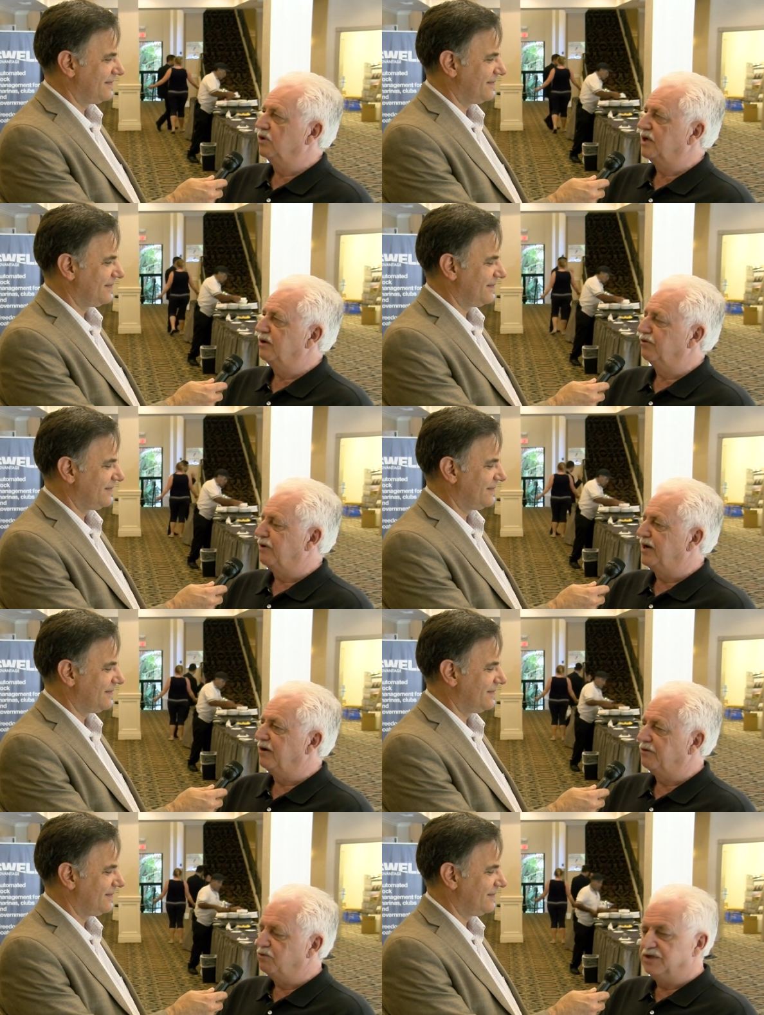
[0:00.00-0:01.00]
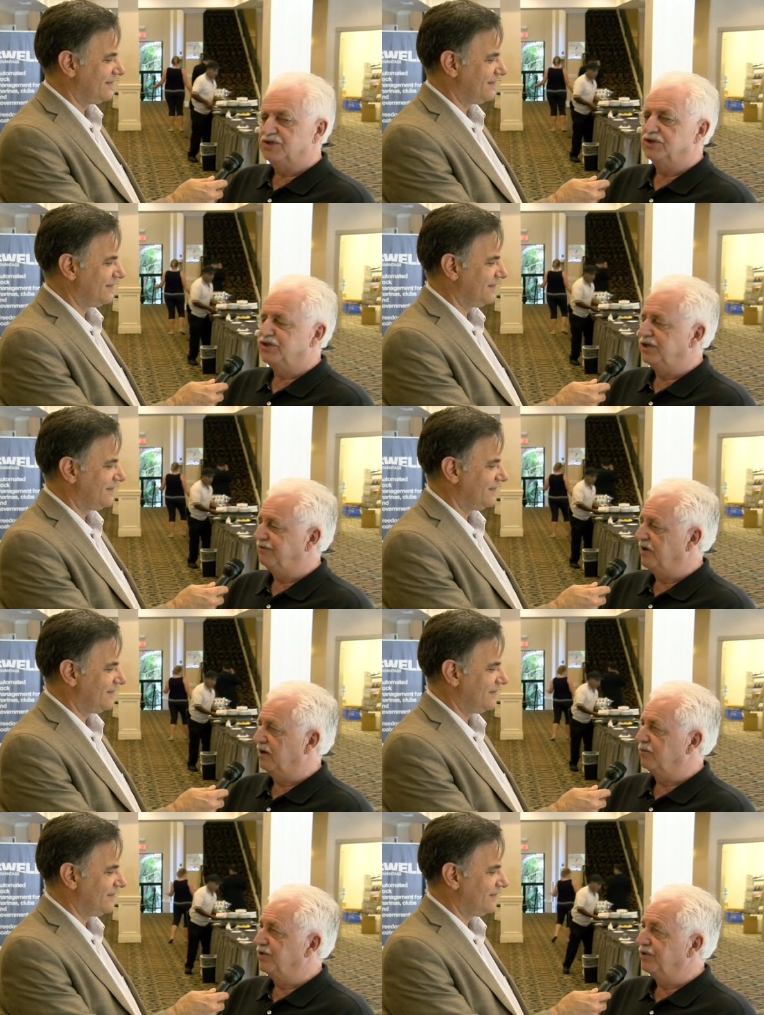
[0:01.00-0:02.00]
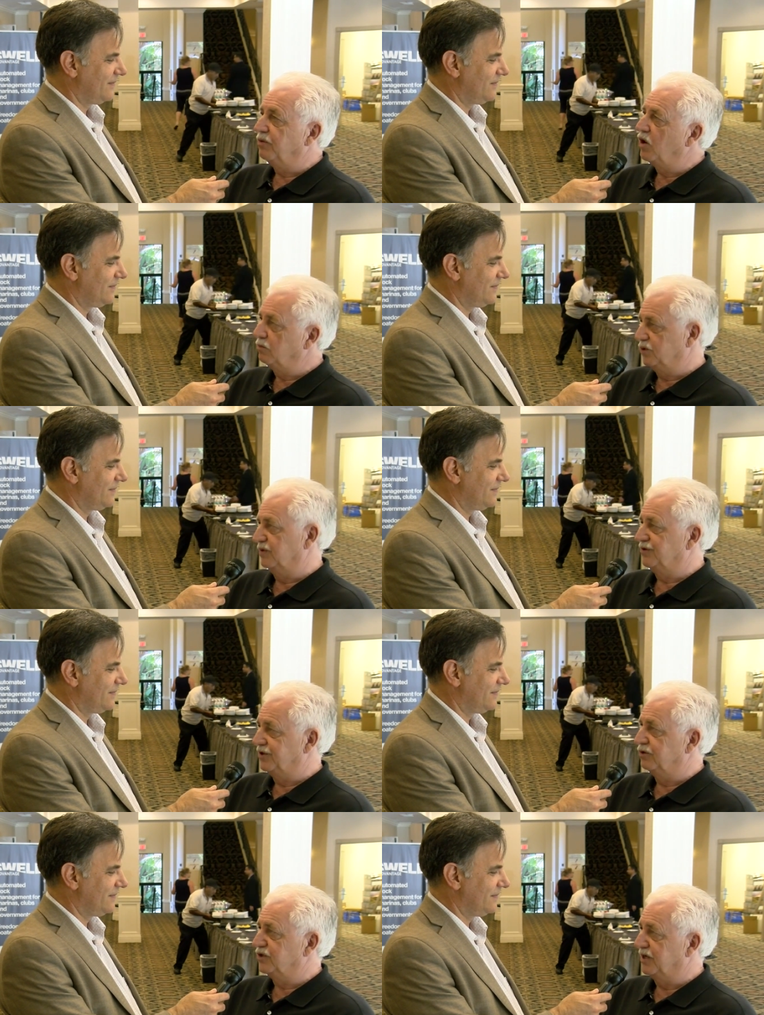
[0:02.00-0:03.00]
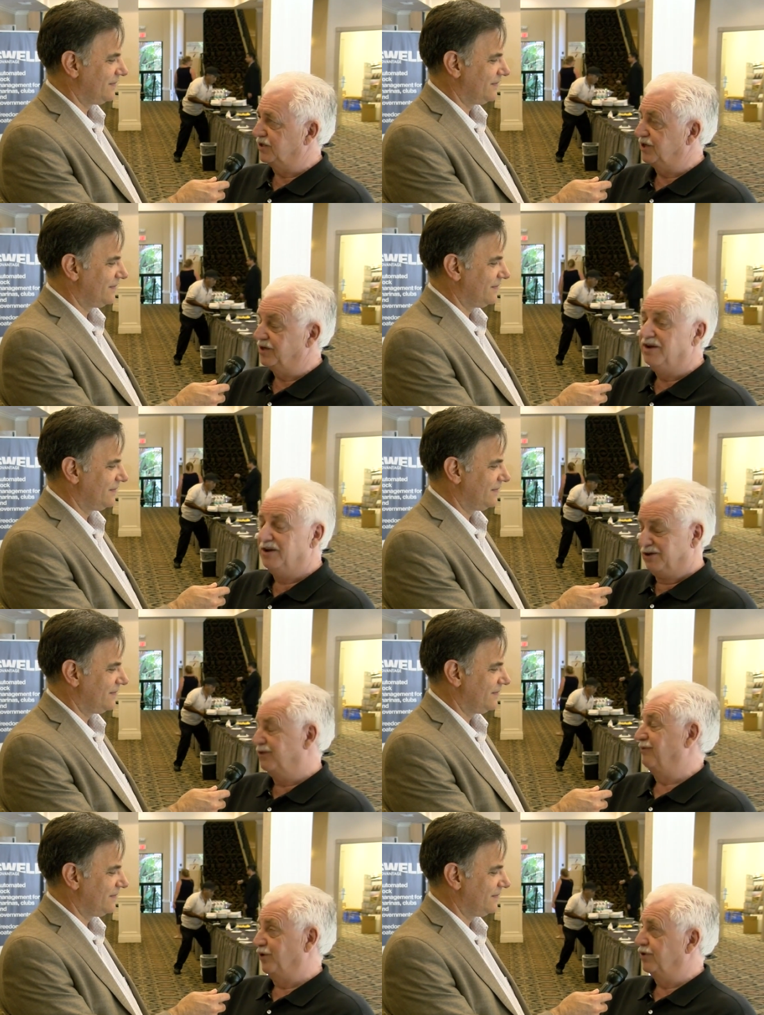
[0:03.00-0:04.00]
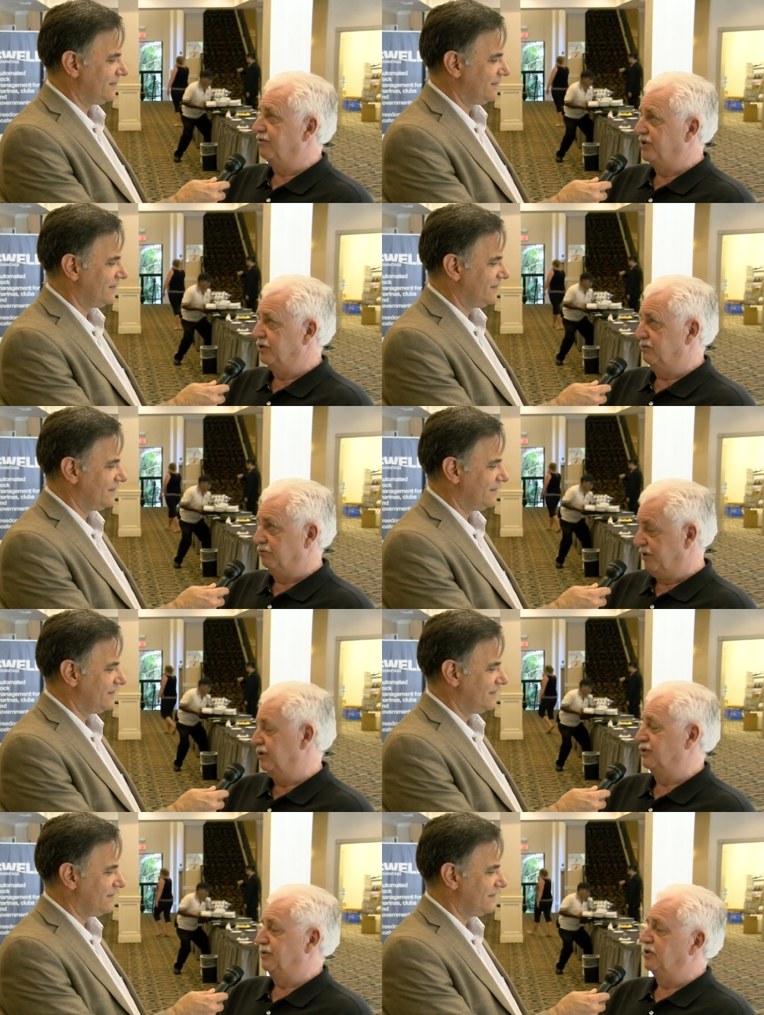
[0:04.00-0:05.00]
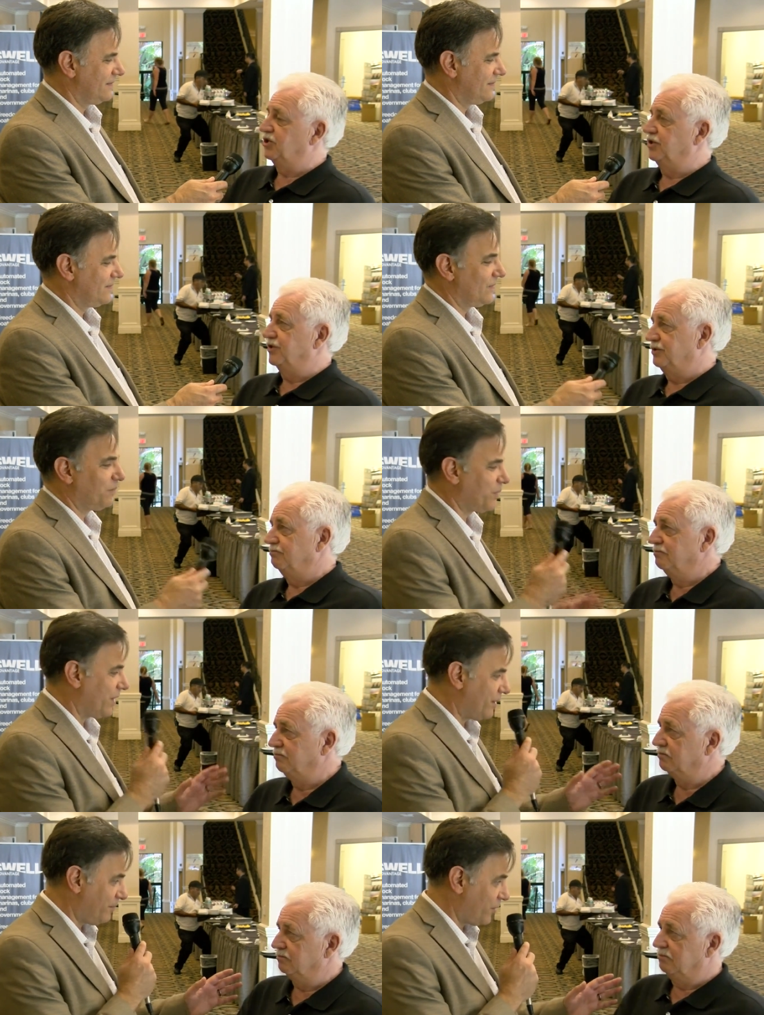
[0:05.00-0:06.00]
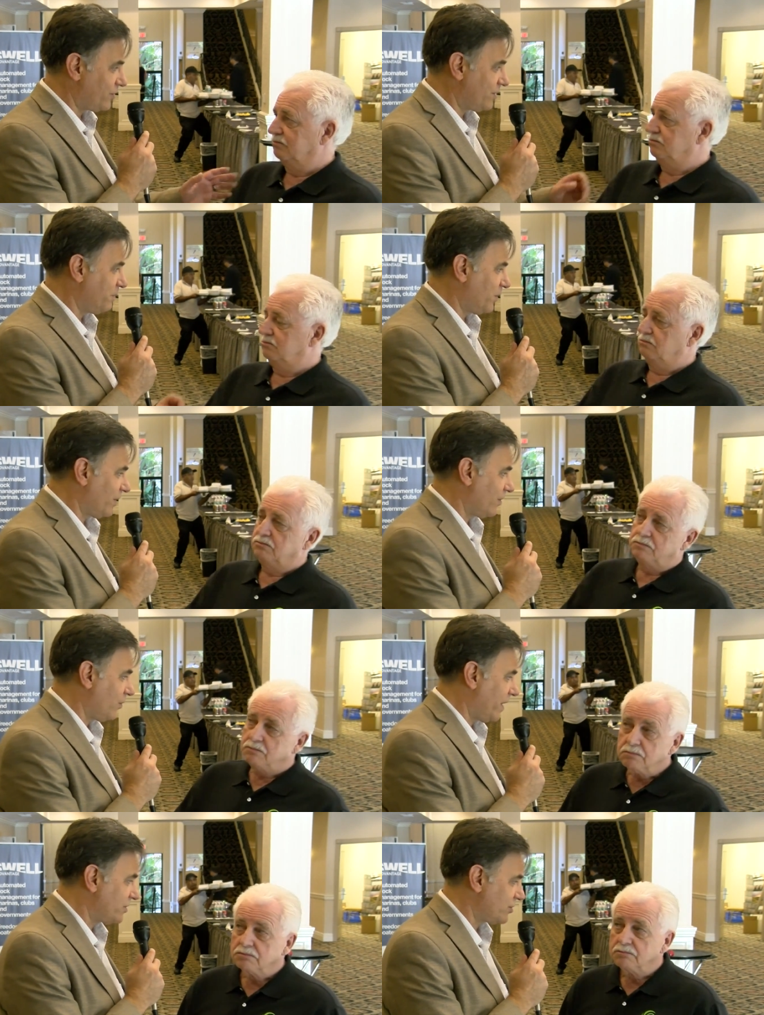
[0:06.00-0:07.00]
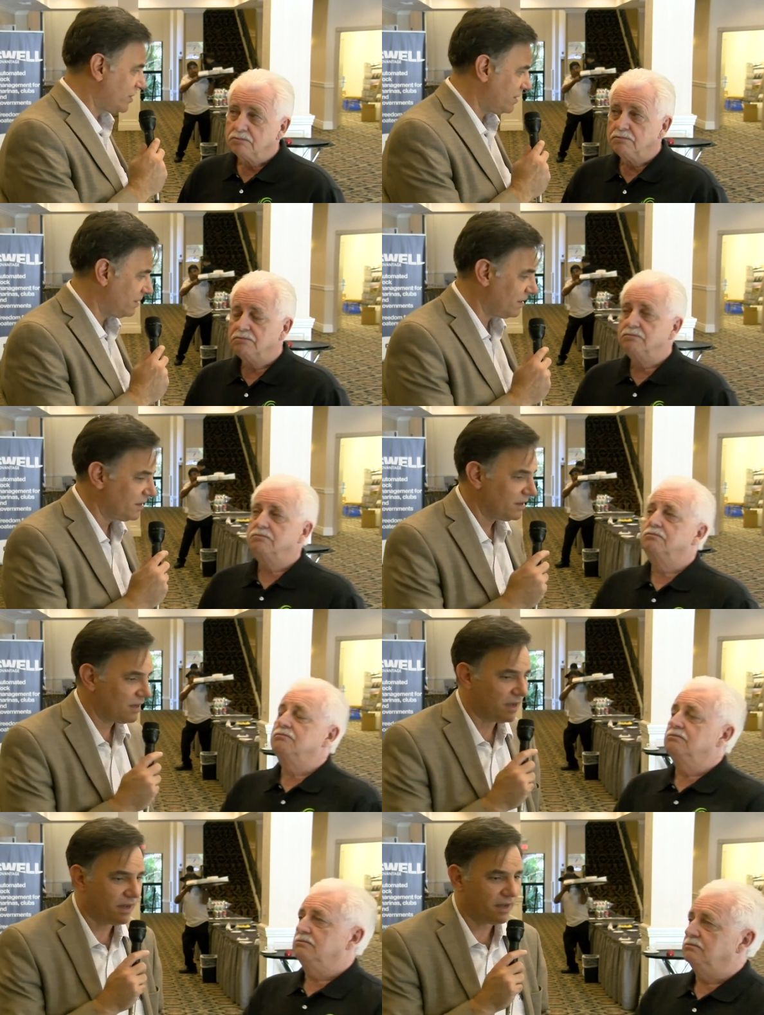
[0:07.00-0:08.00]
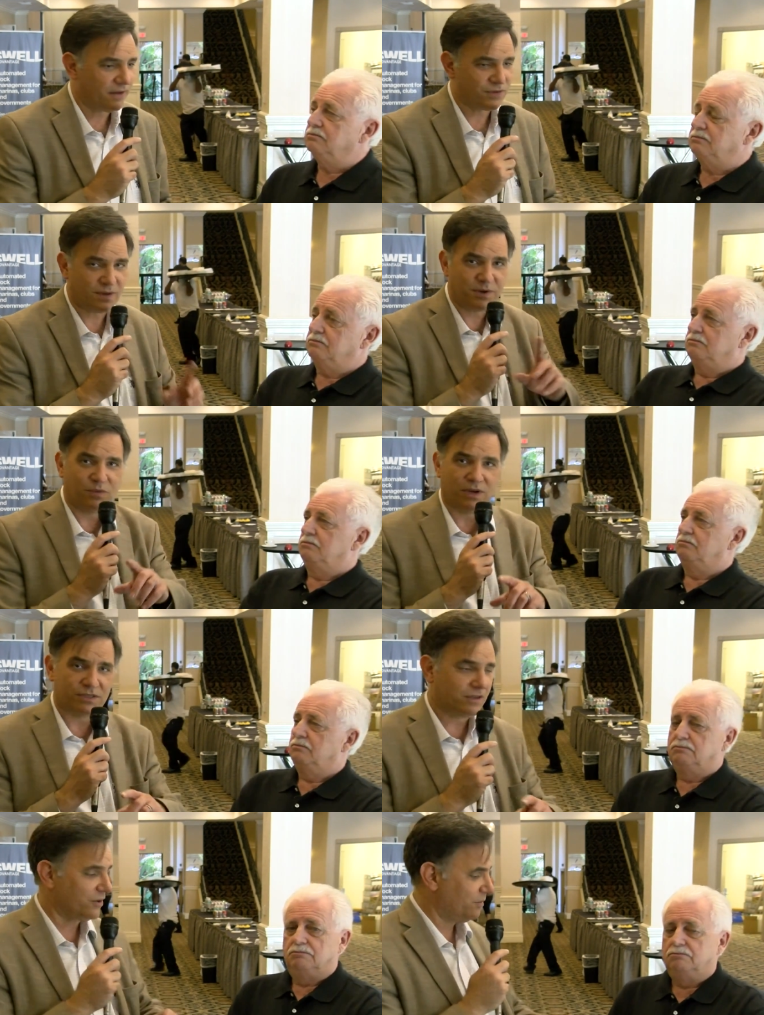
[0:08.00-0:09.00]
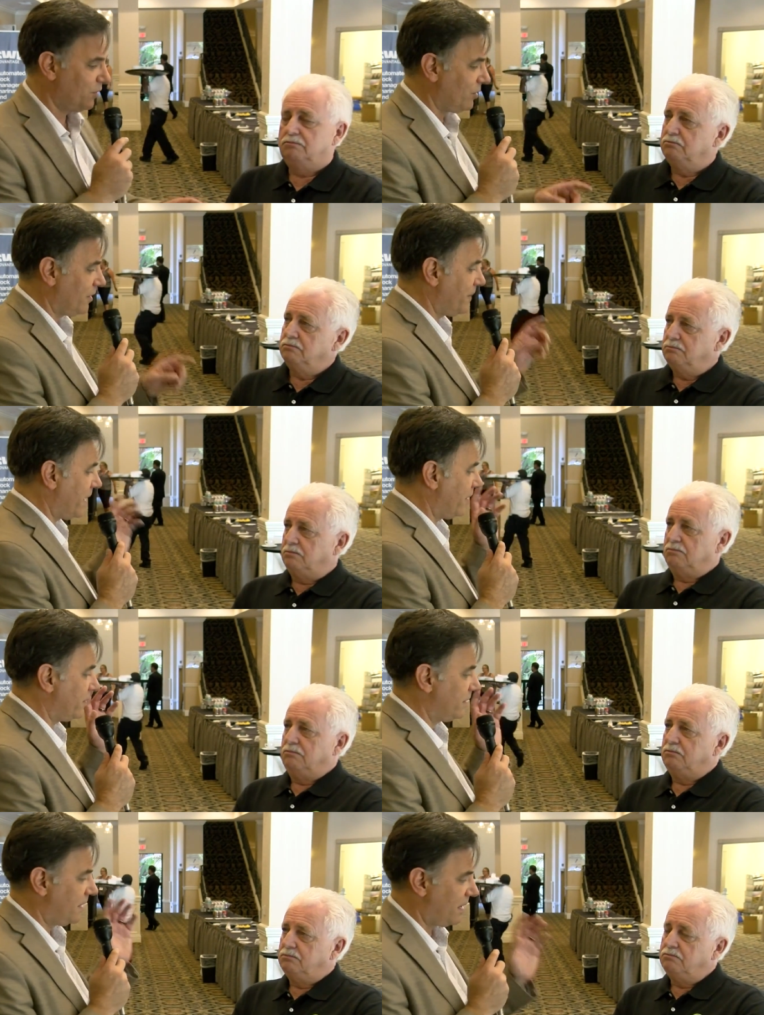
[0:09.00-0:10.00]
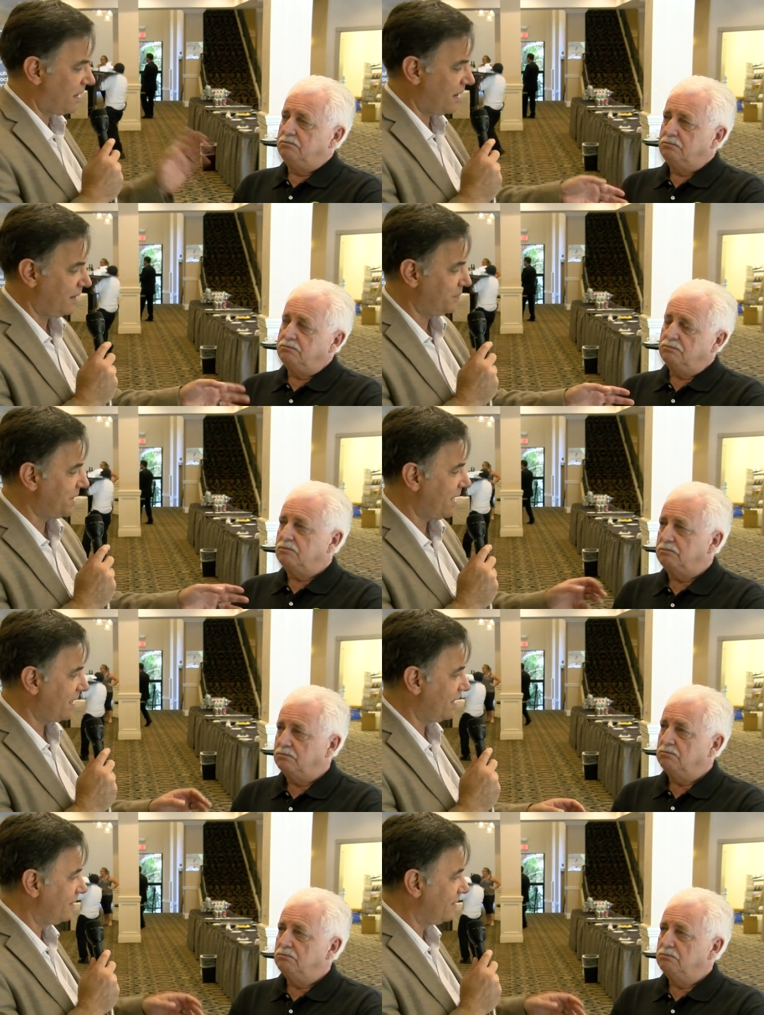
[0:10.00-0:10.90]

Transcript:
Speaker 1: working on right now in research and development that we hope to introduce next year to further reduce emissions.
Speaker 2: And probably the most important question, if somebody wants to learn more about Optec,